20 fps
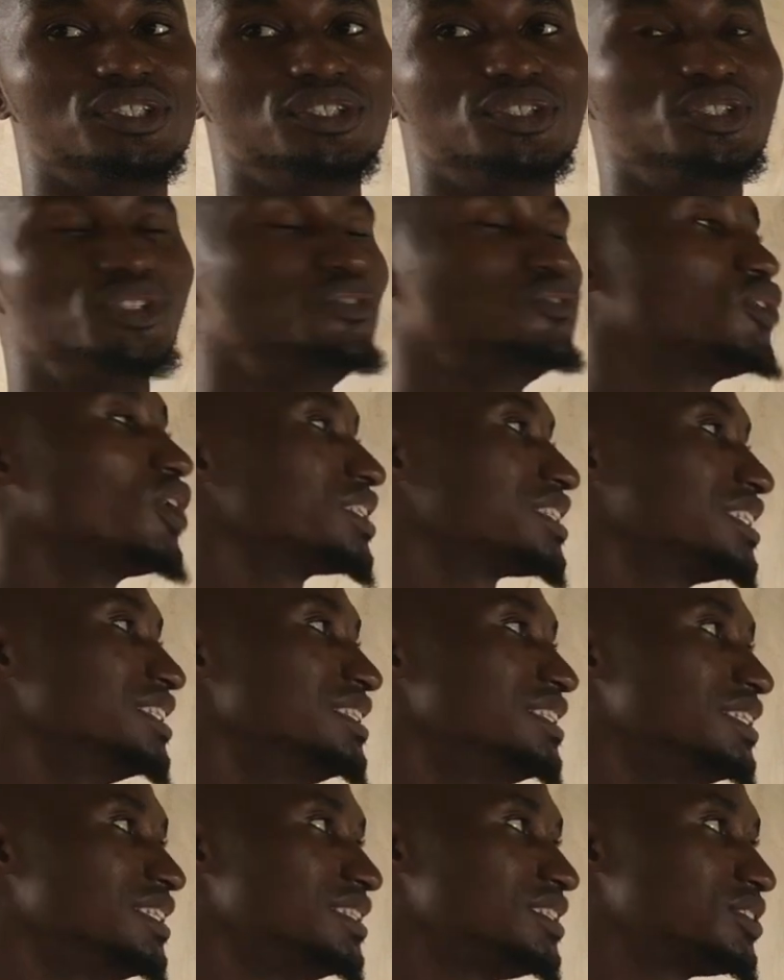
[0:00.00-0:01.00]
you've
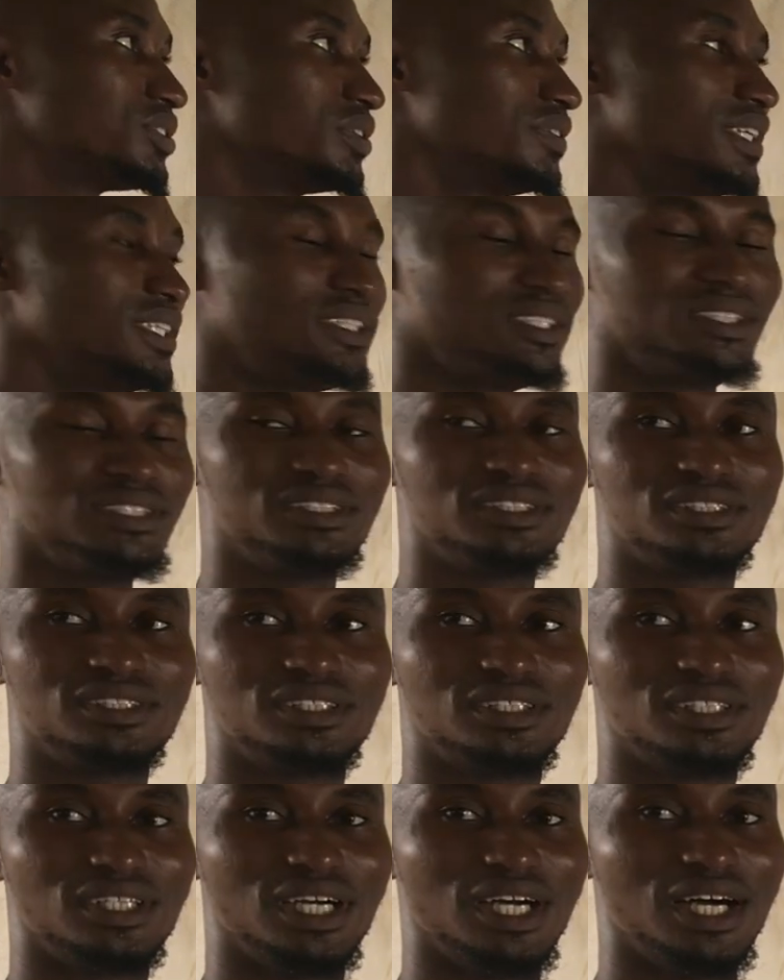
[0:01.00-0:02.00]
gotten this already.
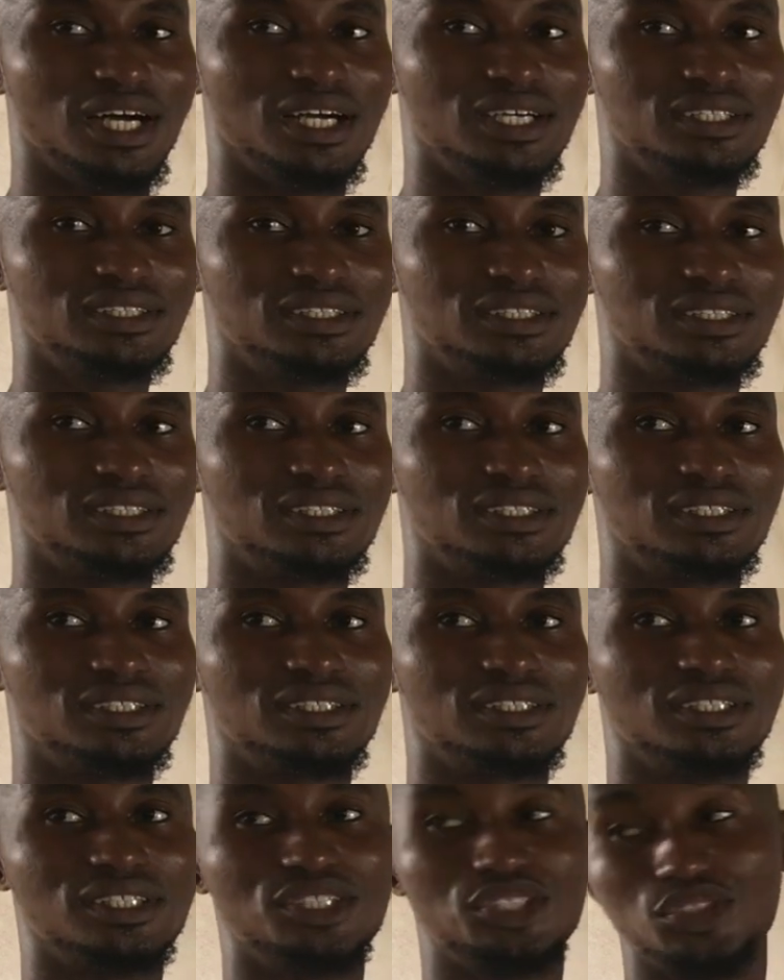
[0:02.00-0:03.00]
Eh?
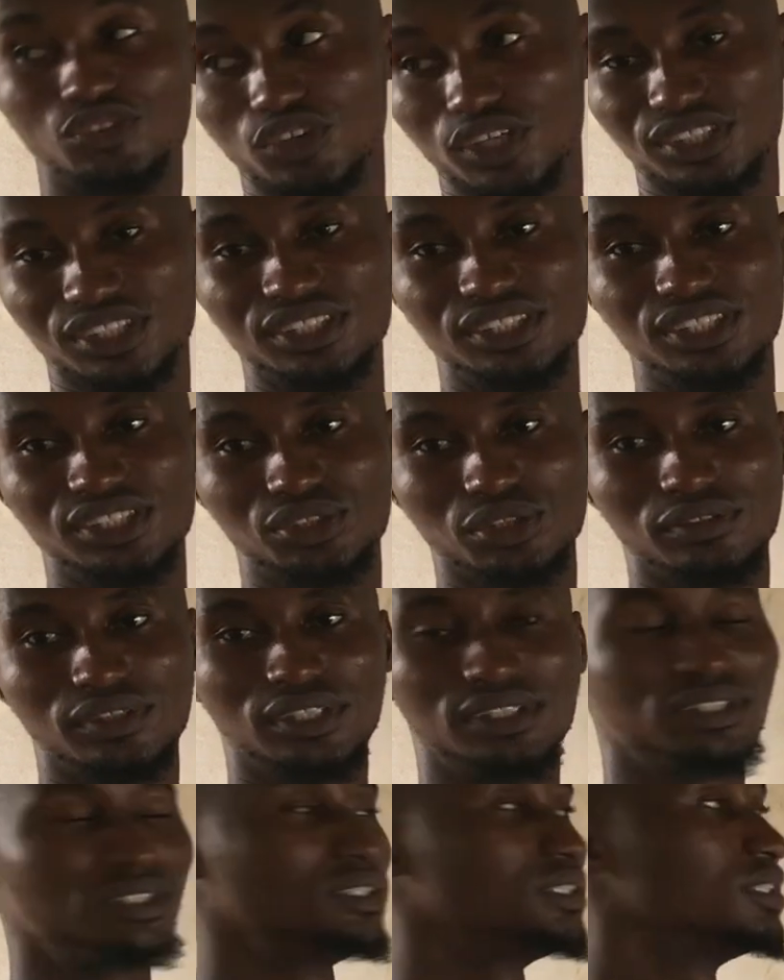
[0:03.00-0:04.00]
You've gotten this already.